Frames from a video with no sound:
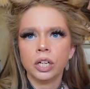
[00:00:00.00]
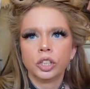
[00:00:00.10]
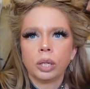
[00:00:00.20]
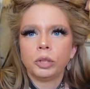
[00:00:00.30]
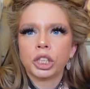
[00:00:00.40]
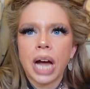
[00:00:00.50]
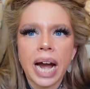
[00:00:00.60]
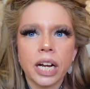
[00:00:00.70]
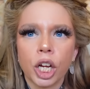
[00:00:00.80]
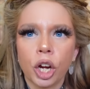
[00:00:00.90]
So I'm just
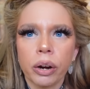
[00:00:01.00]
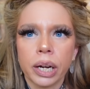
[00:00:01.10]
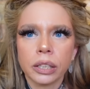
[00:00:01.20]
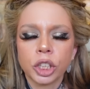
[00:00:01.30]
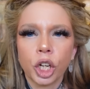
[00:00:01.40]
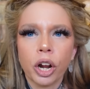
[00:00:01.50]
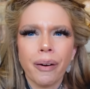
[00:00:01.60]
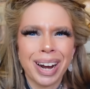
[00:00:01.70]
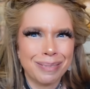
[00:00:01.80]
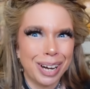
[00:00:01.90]
kind of curious, you know,
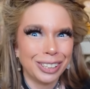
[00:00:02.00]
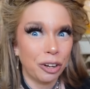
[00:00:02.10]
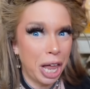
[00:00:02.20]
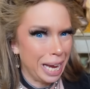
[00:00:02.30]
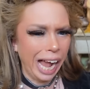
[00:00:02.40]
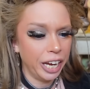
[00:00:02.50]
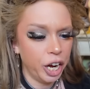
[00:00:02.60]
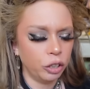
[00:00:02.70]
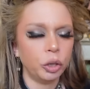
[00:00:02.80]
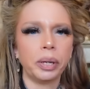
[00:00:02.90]
and I'm also like, you
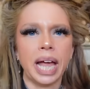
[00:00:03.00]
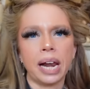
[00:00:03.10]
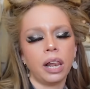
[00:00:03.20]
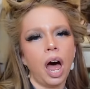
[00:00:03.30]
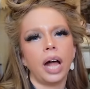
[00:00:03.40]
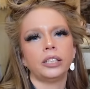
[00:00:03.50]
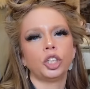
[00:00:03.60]
know, doing that a lot.